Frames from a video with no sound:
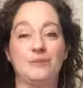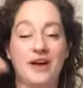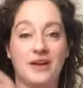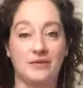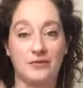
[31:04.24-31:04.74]

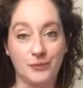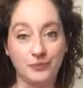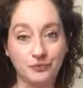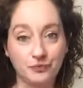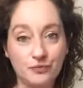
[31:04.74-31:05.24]
kind of
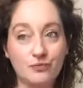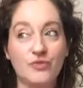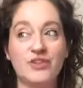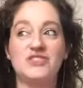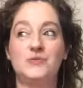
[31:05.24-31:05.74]

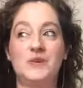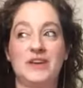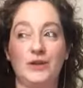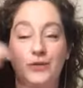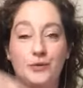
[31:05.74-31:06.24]
speak
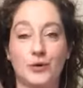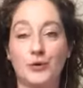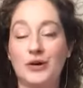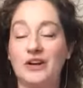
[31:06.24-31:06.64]
it through,